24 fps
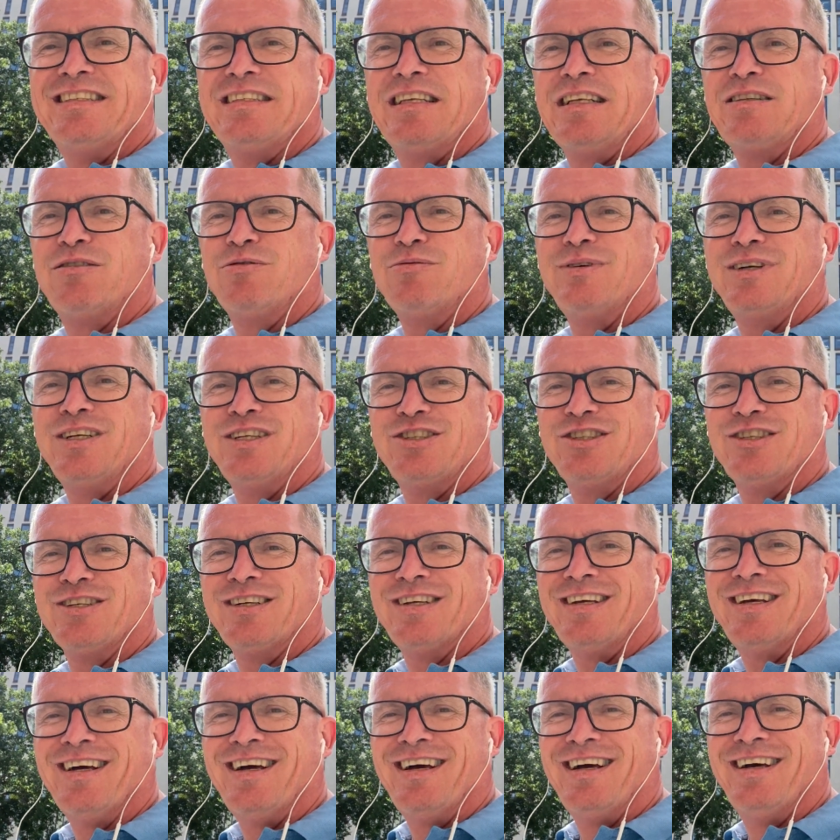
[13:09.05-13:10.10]

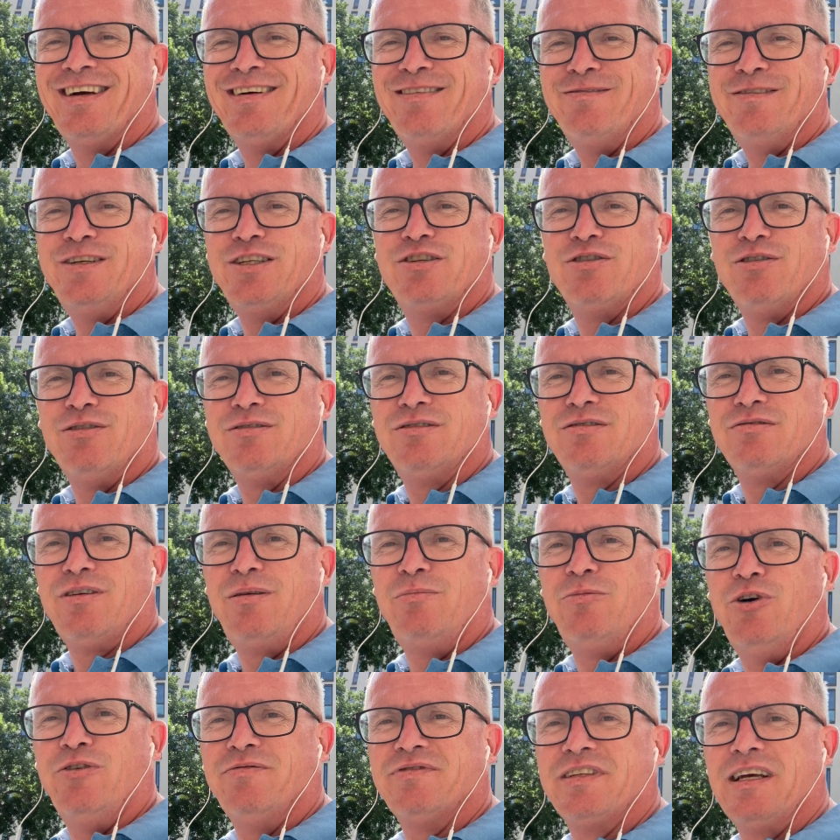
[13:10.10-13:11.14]
situation yeah? we should
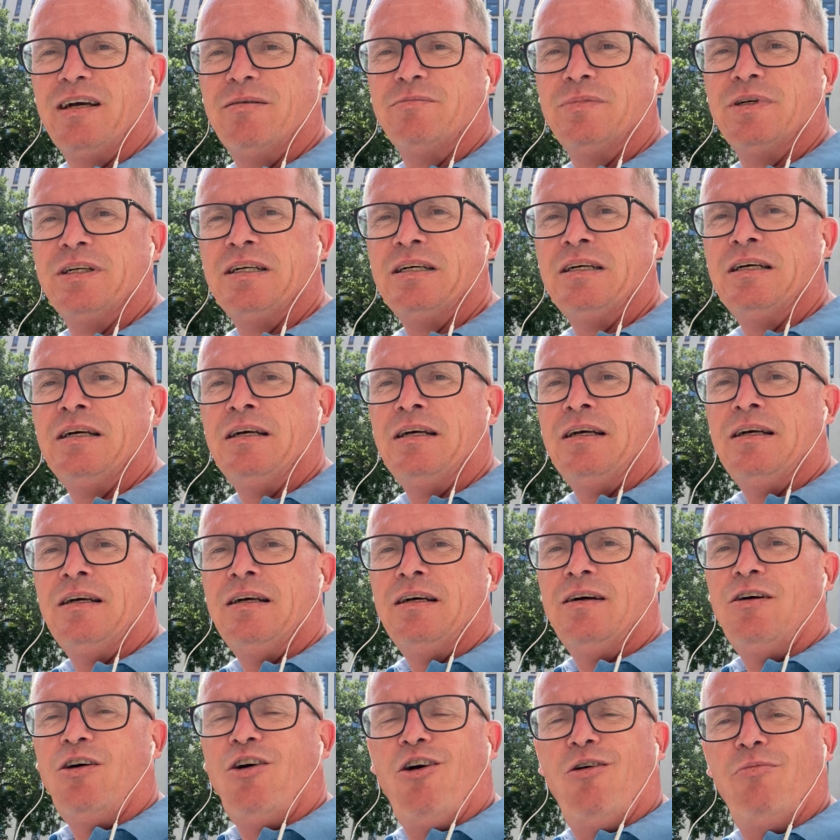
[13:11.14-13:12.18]
remove them
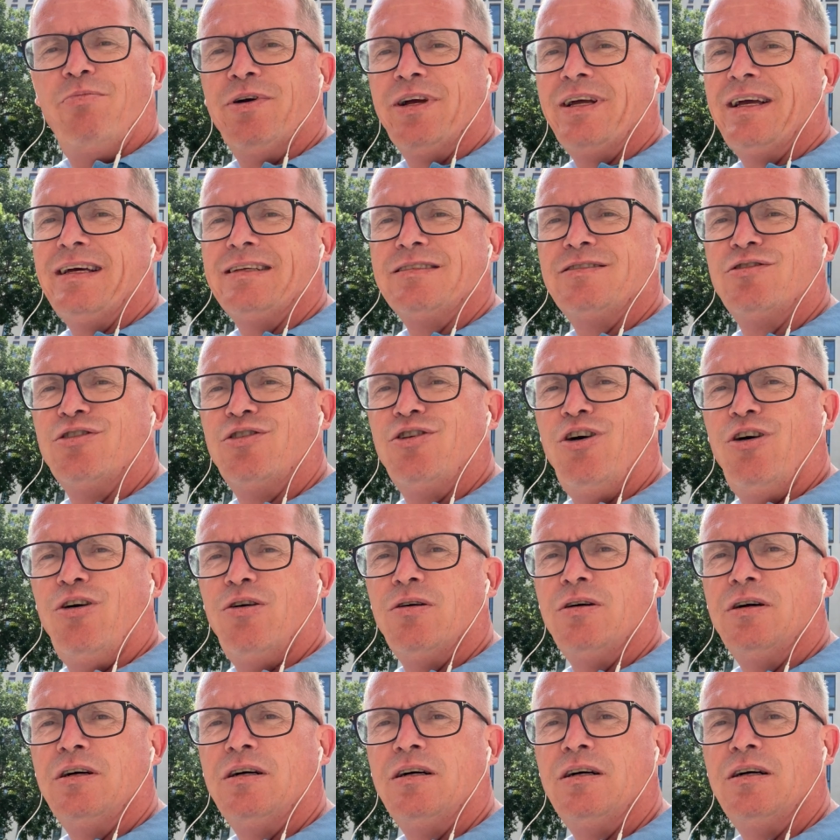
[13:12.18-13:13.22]
opec has to
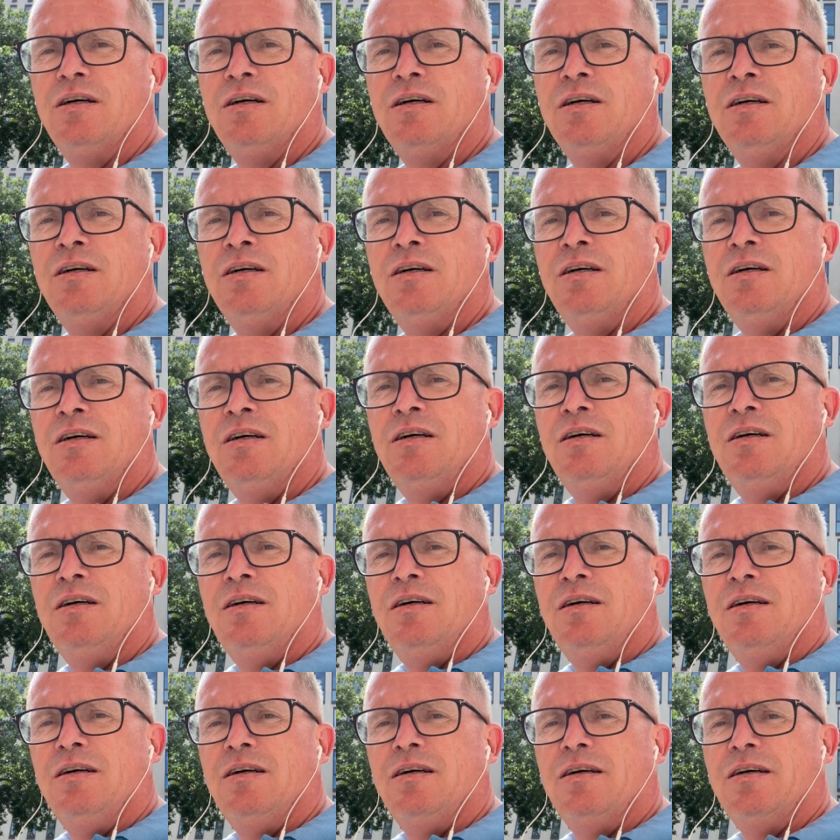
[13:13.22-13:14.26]
go
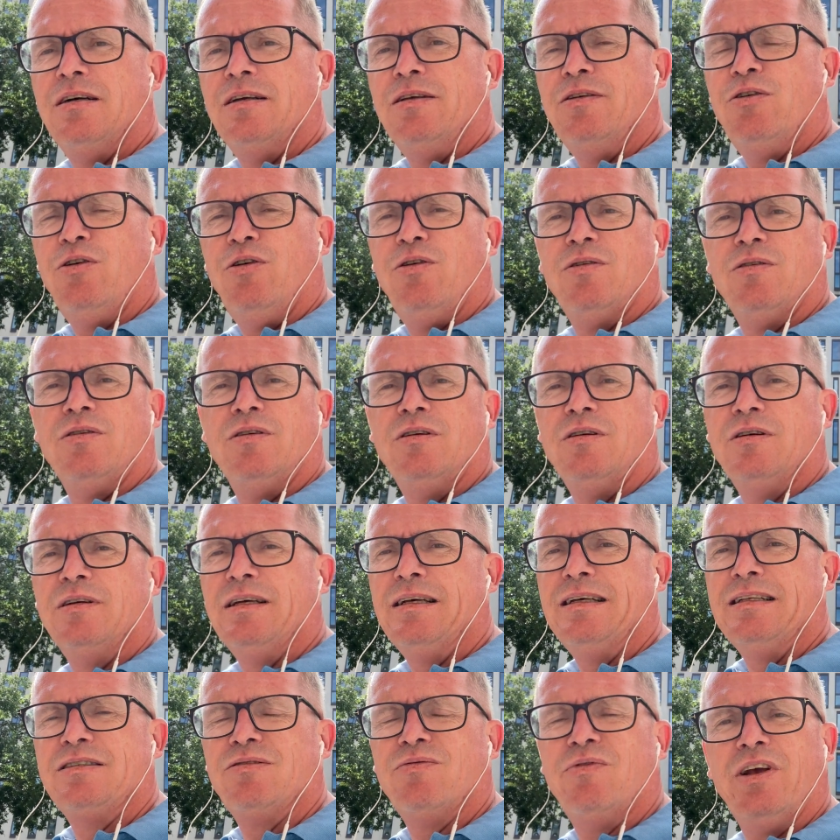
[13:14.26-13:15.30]
you know
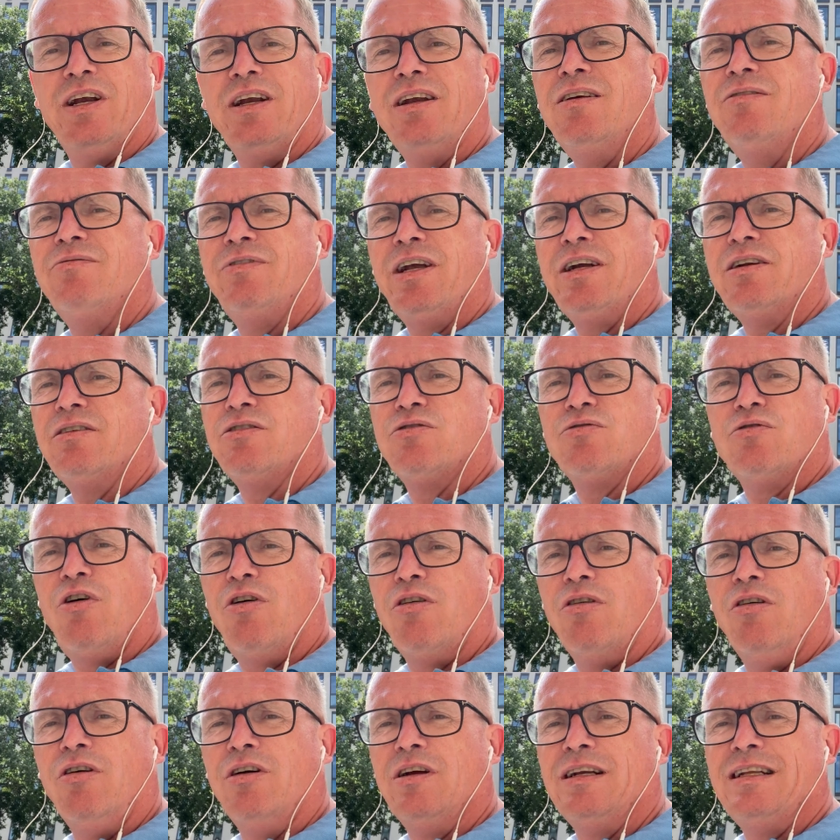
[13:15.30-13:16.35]
it's very, very
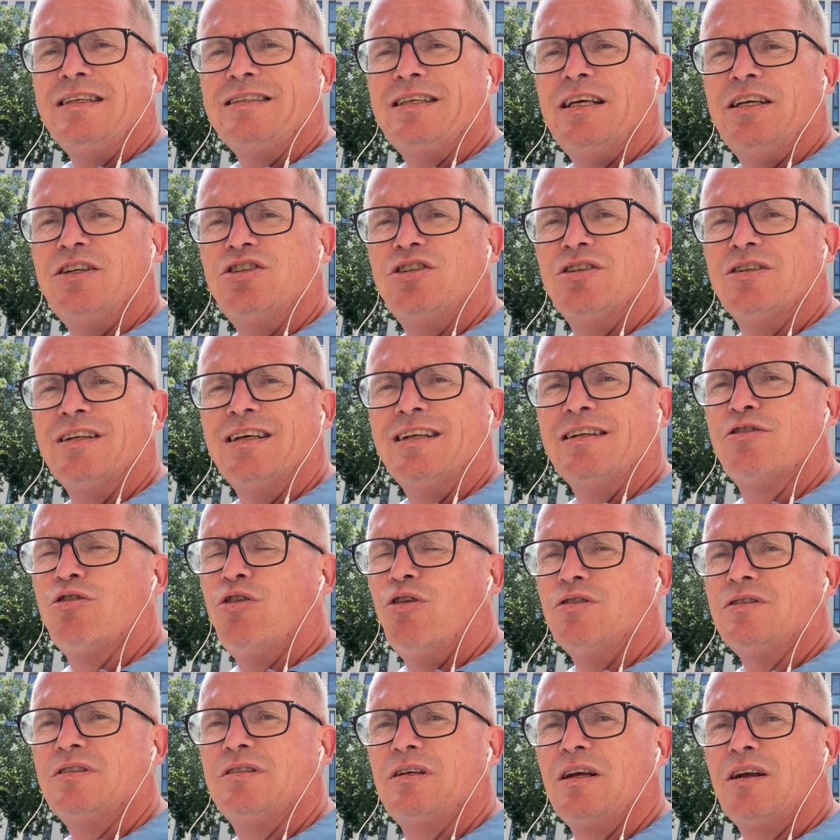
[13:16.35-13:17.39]
wrong organization. It
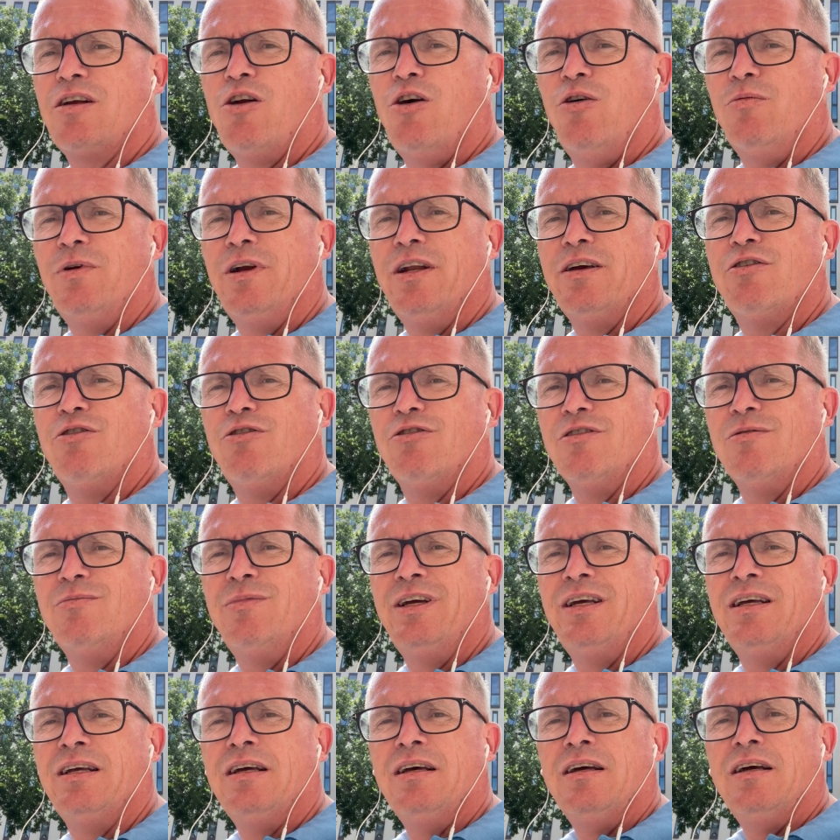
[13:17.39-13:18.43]
costs the global
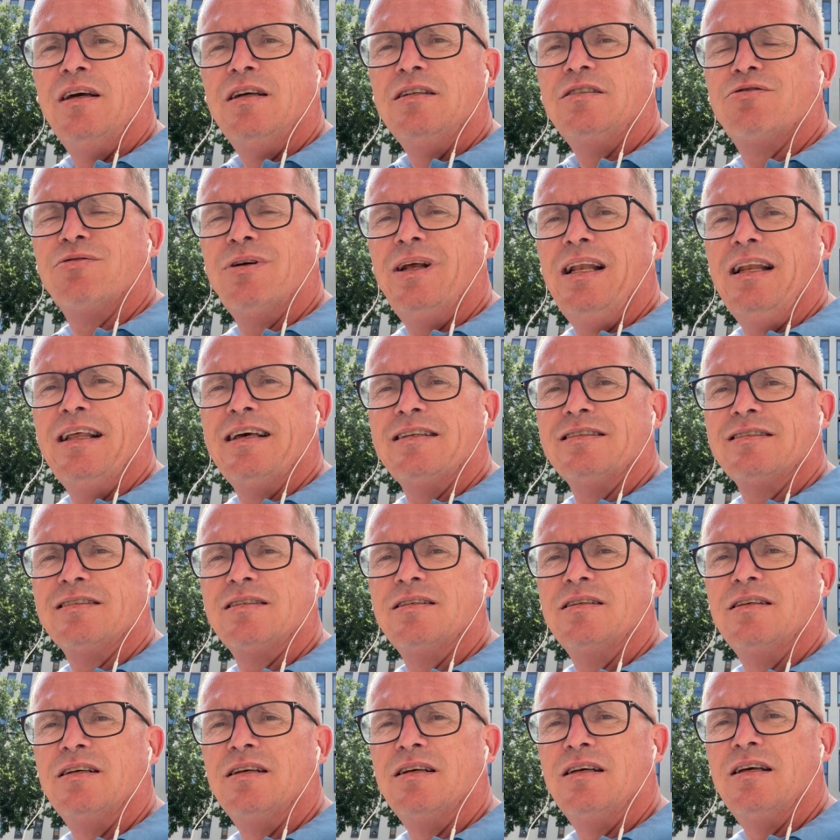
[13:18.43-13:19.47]
economy
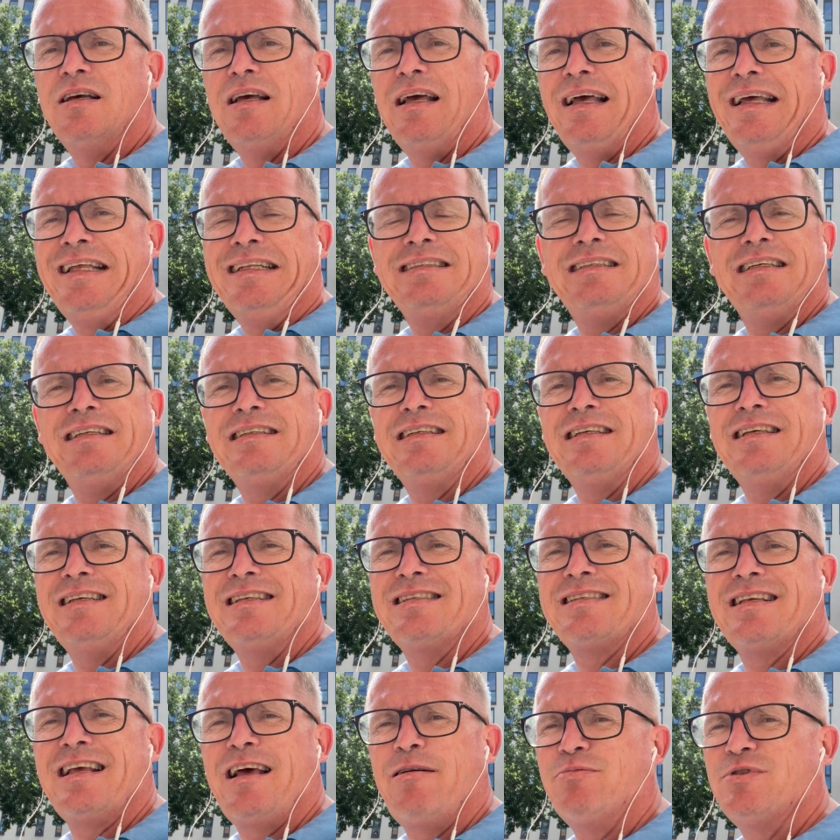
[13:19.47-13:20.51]
trillions and it
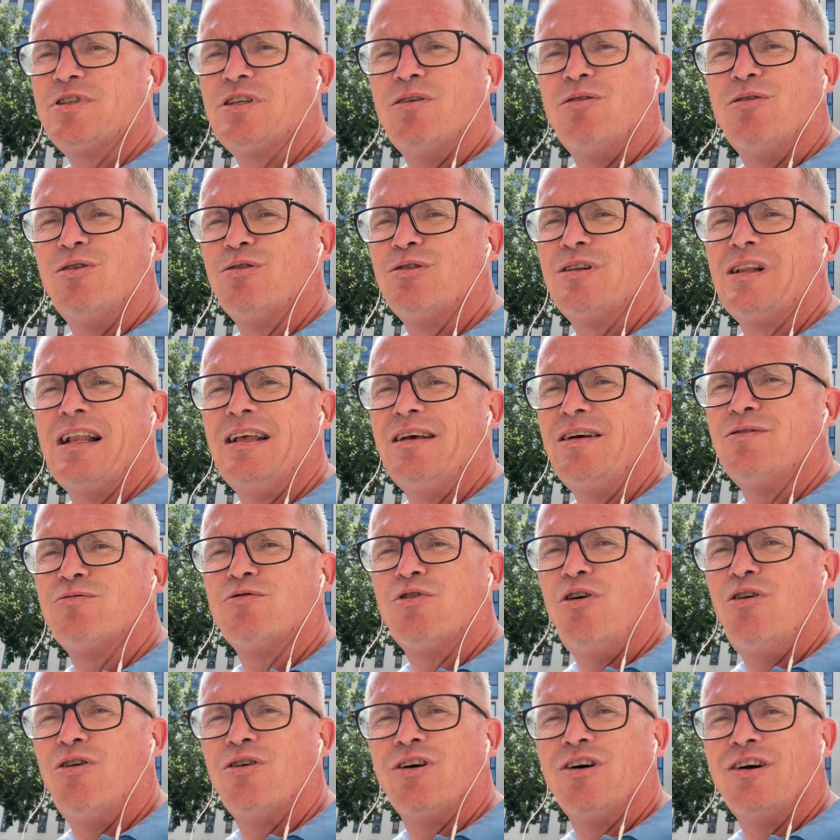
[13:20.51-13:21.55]
is absolutely
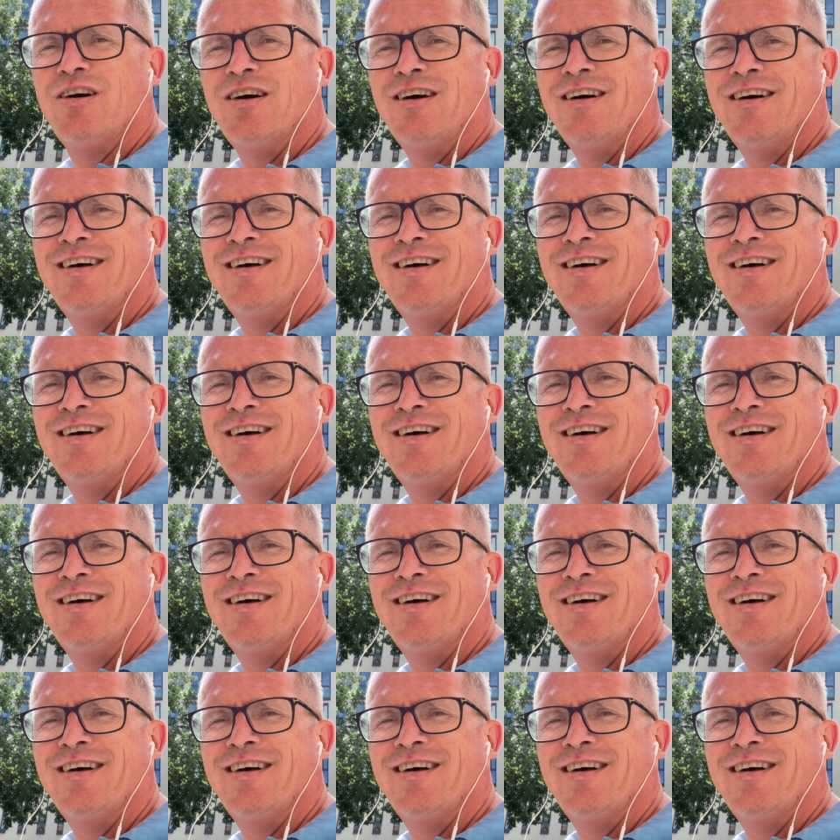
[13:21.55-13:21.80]
wrong.